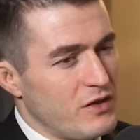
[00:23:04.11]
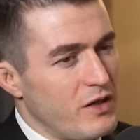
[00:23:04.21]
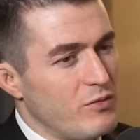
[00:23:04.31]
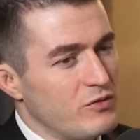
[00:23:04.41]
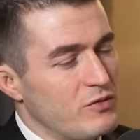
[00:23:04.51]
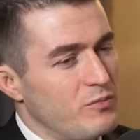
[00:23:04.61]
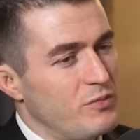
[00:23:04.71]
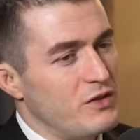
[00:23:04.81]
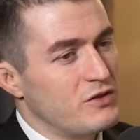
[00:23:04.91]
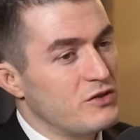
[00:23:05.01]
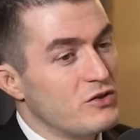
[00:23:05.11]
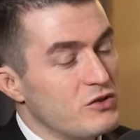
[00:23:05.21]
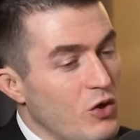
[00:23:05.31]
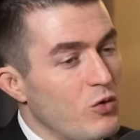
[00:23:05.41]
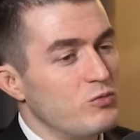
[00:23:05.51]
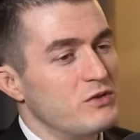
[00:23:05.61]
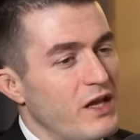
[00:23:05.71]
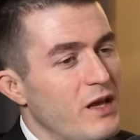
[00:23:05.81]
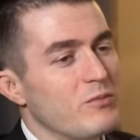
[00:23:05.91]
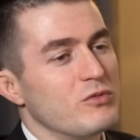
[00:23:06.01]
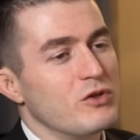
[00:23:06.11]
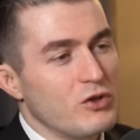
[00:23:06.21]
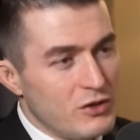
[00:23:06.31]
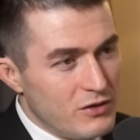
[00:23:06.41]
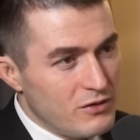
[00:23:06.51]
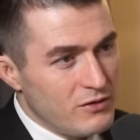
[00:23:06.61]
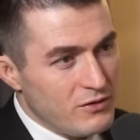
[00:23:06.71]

are able to be so damn good?